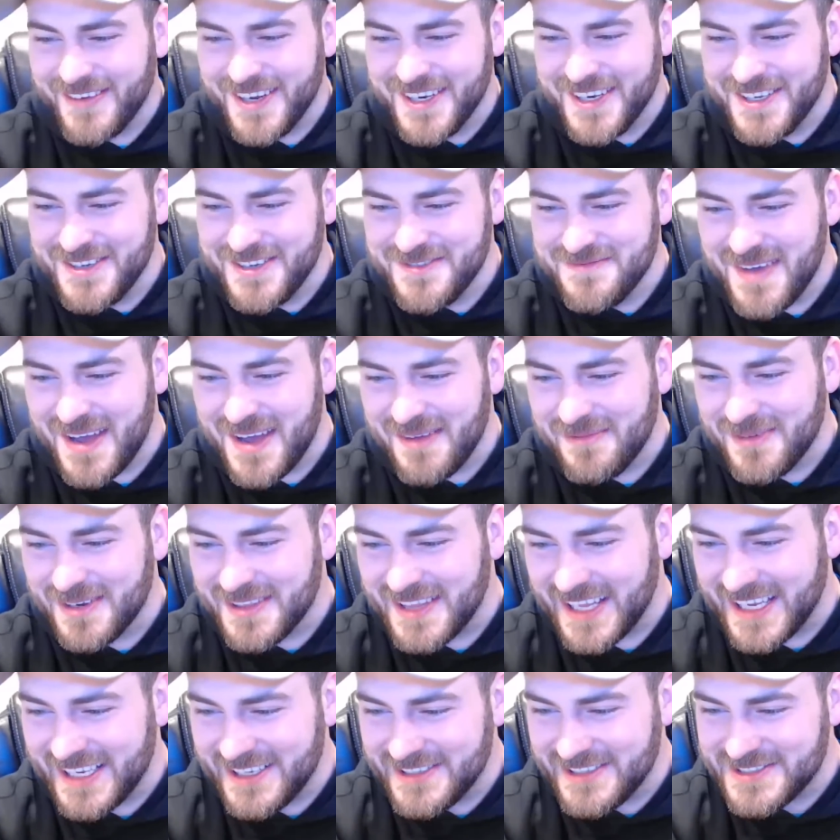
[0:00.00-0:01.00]
a new member.
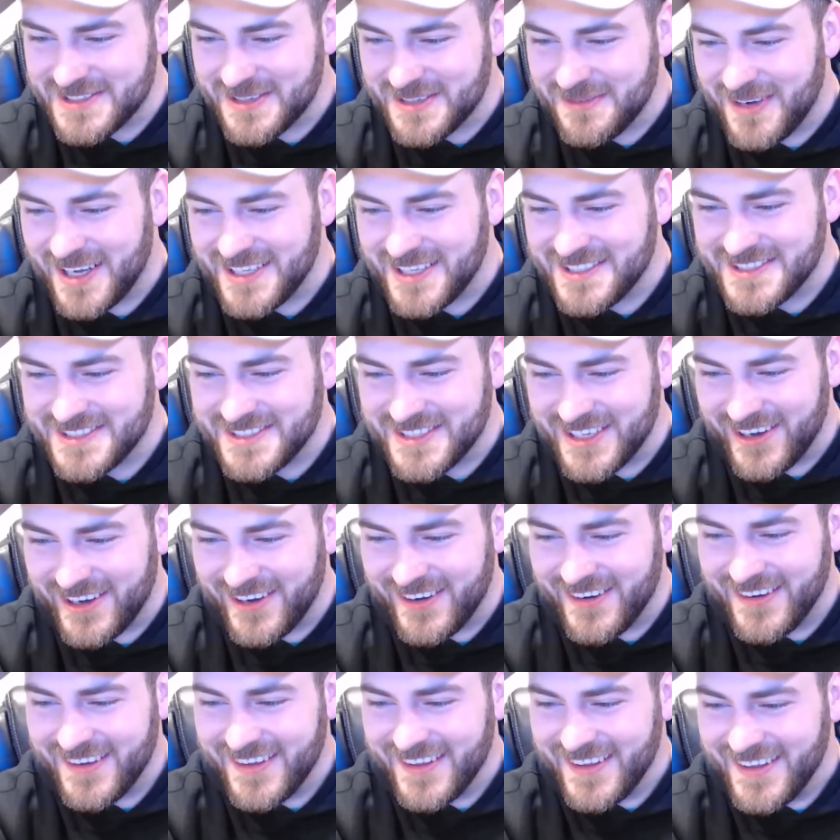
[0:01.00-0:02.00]
Thank you so much,
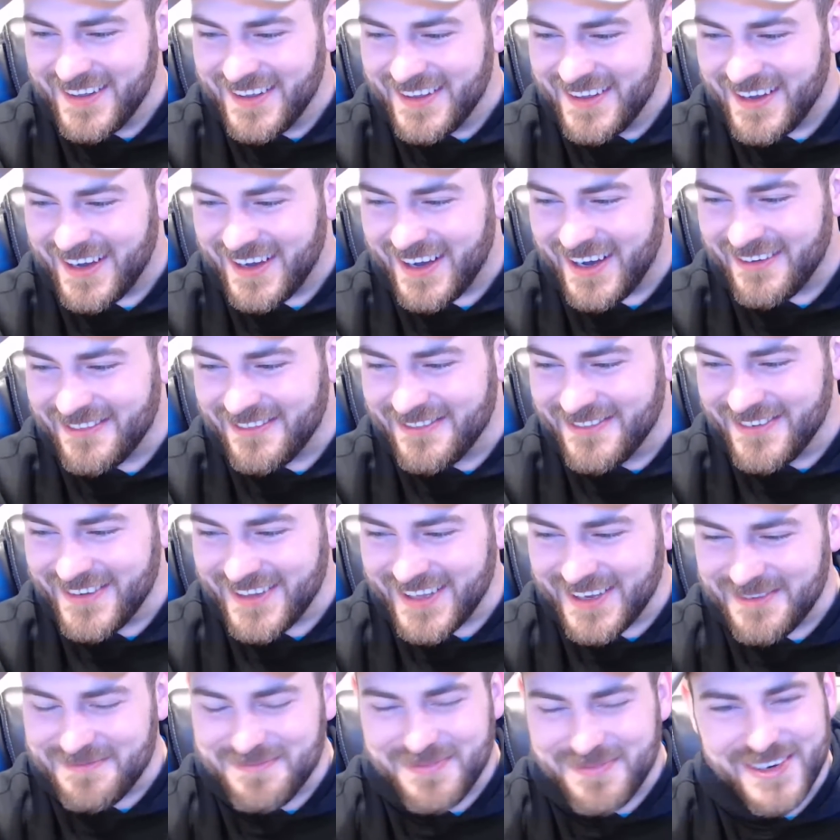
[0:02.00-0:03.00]
Joe.
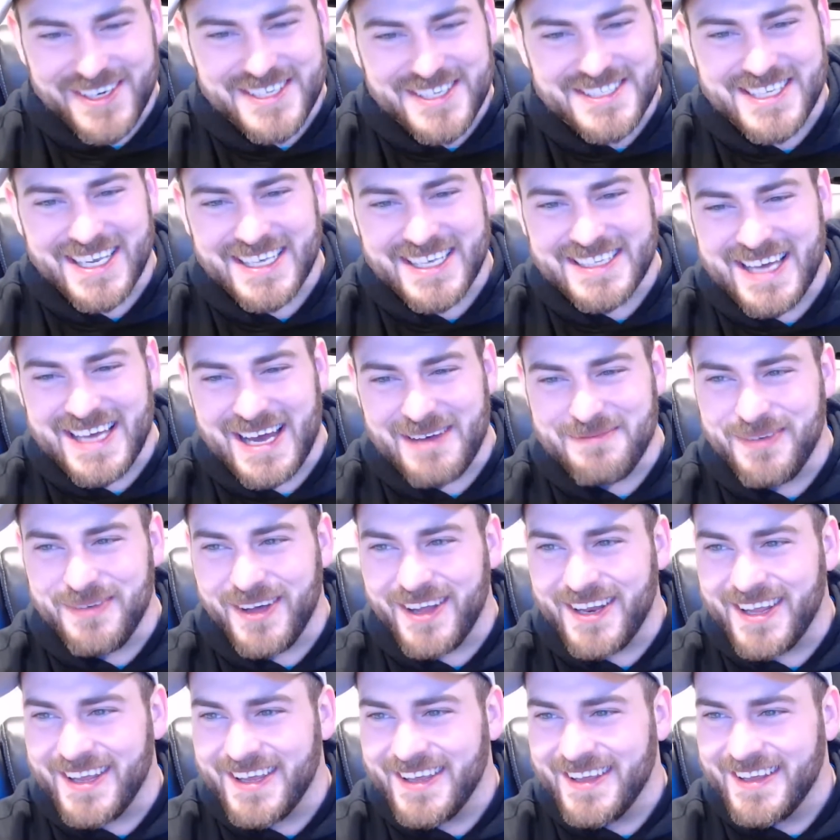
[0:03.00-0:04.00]
Really appreciate that,
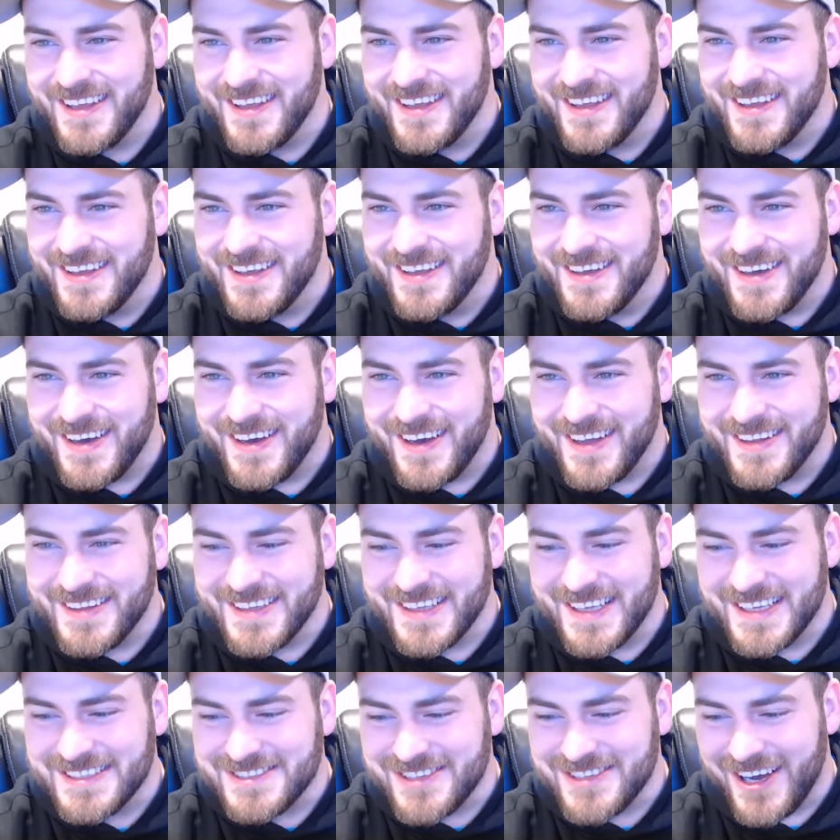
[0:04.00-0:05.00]
buddy. I
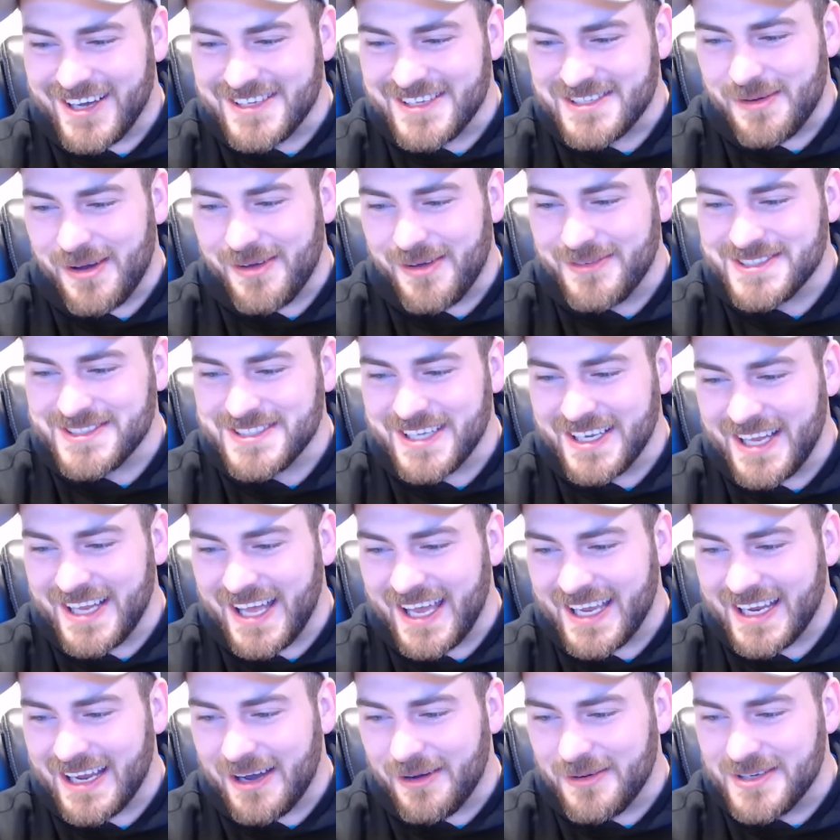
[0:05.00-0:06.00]
think that's awesome. I'm excited to
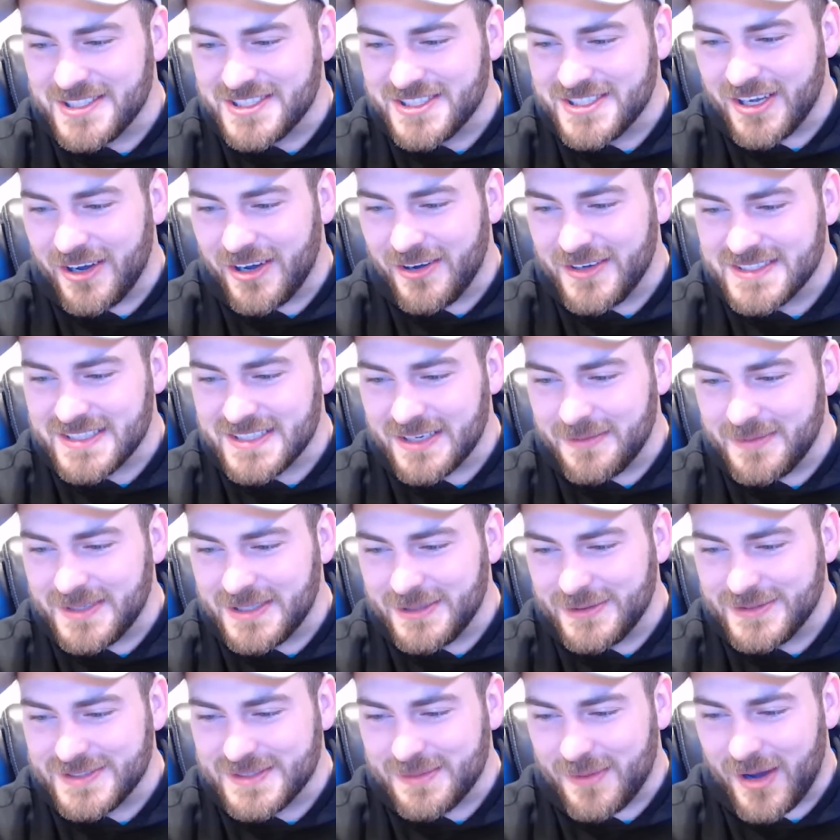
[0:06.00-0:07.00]
hang out with Joe. He's going to be
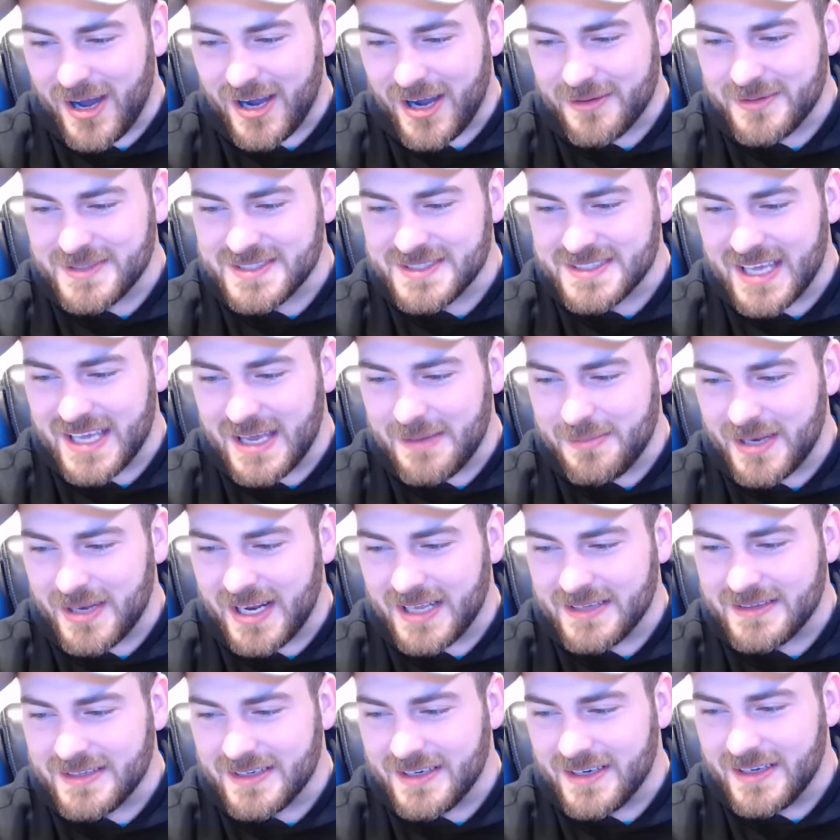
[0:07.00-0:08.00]
doing some aquascaping
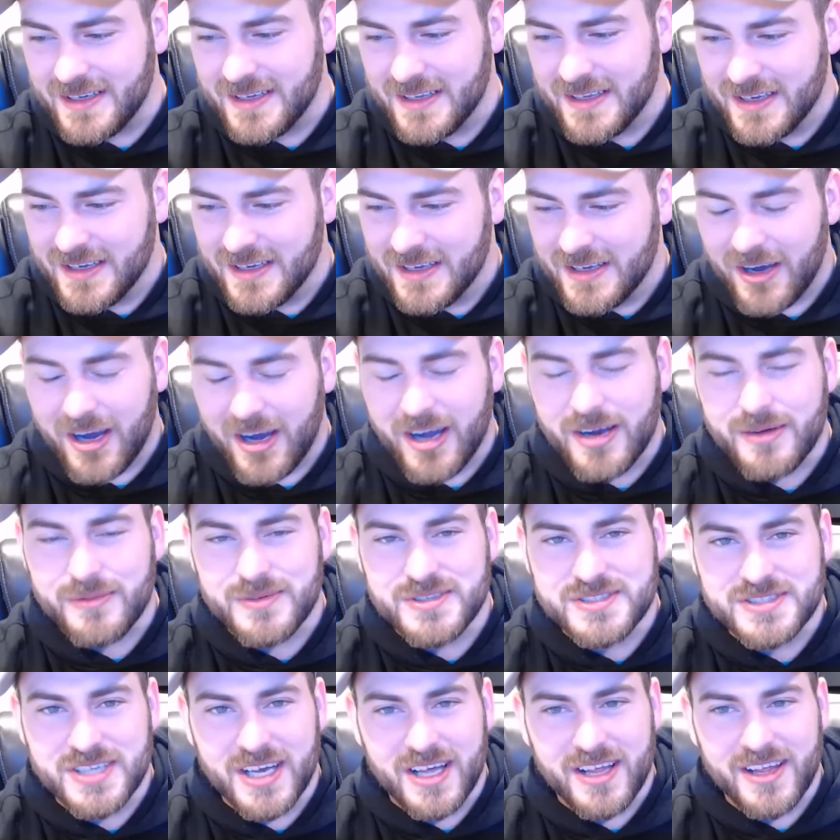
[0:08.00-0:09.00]
at the
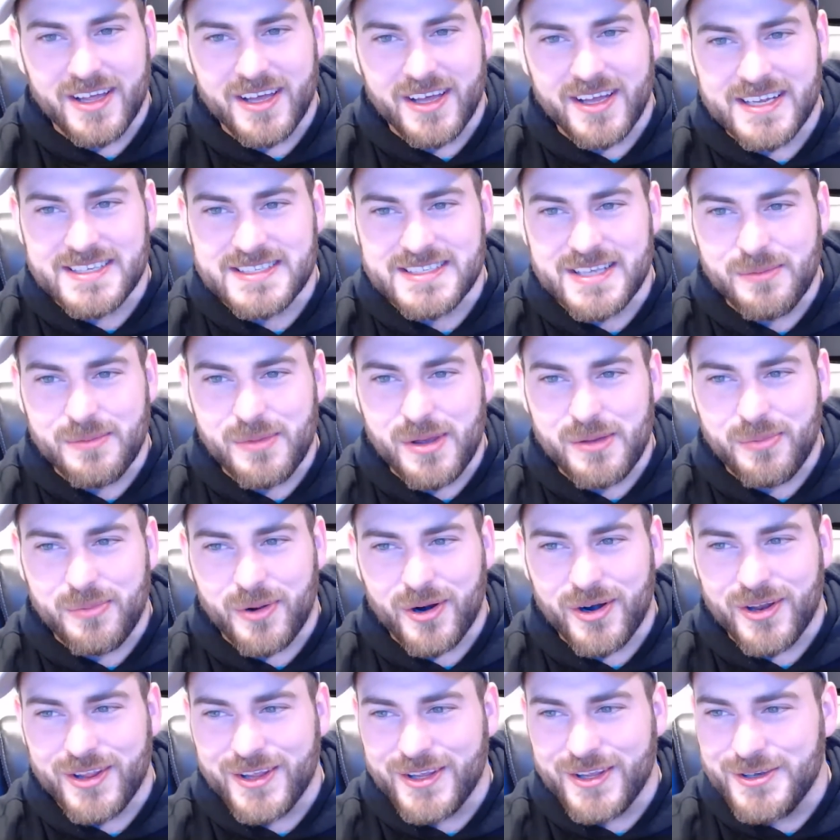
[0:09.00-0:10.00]
Aquashella, and he's going to be a
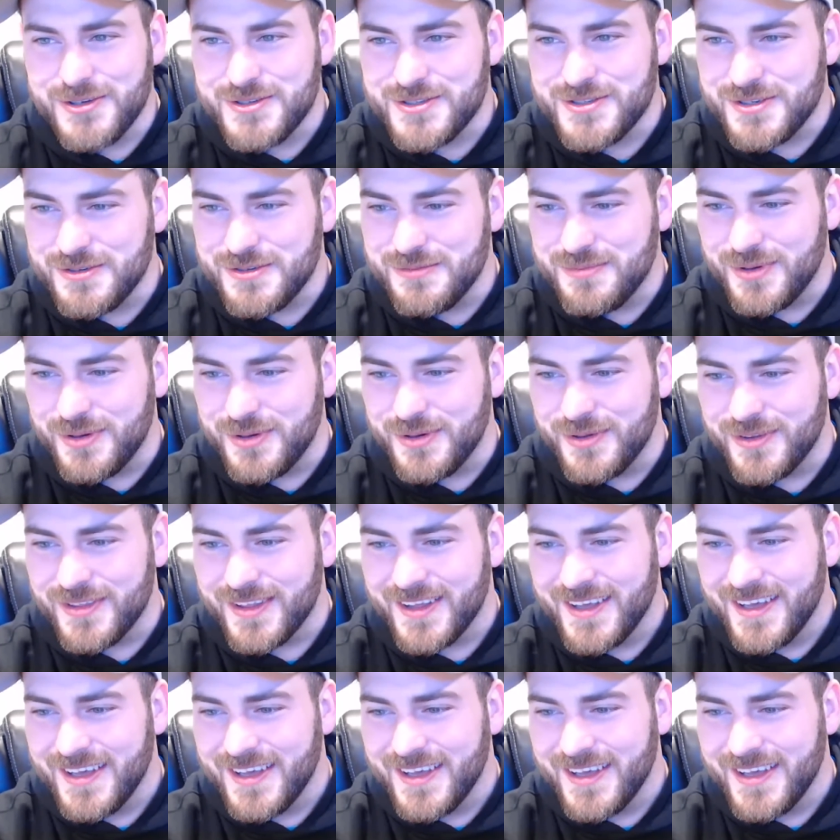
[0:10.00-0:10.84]
part of the YouTube booth.